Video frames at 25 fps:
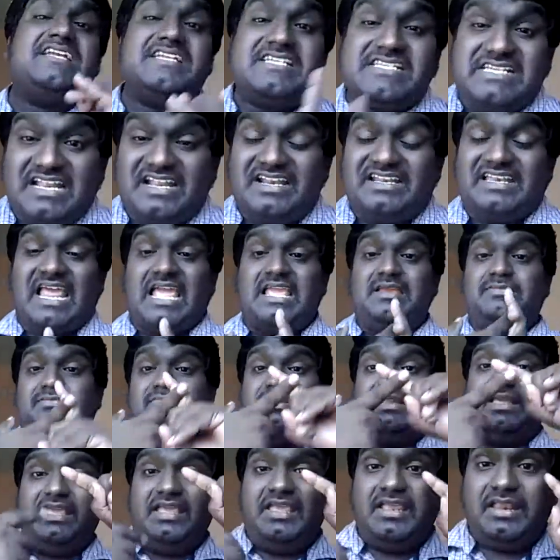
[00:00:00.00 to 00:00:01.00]

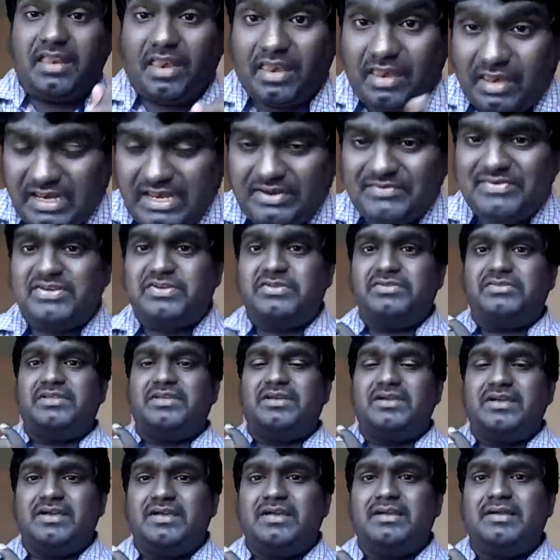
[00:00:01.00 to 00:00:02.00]
timely, relevant to
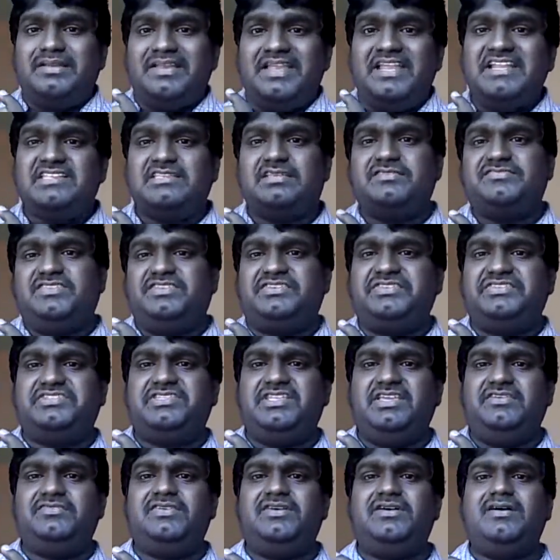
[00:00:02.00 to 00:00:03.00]
the needs of the
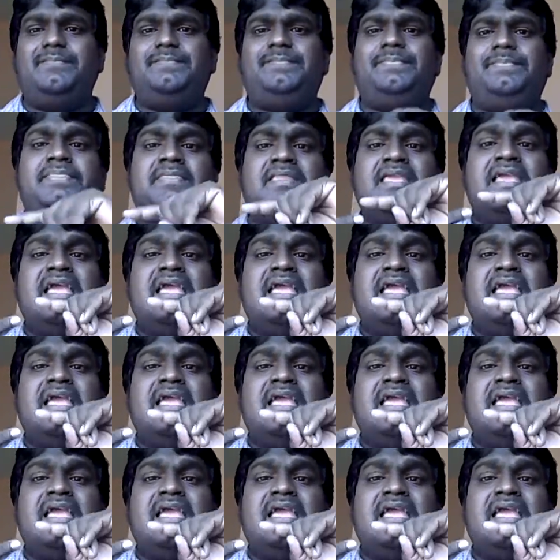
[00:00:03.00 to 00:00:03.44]
receiver,